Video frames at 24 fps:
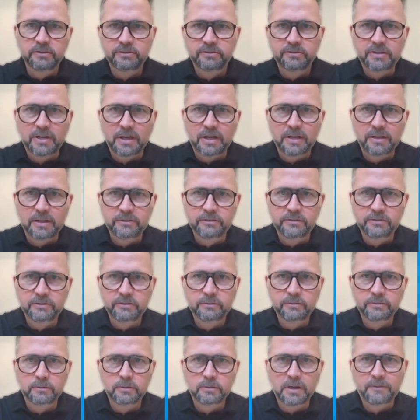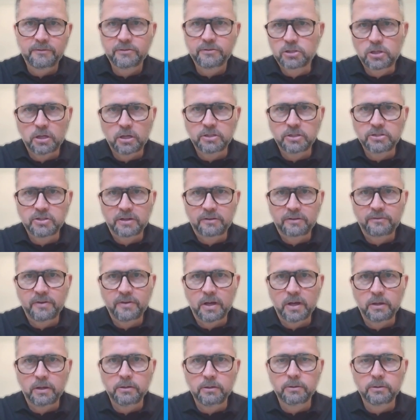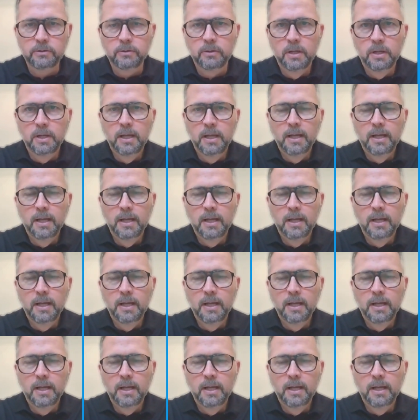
size or average contract value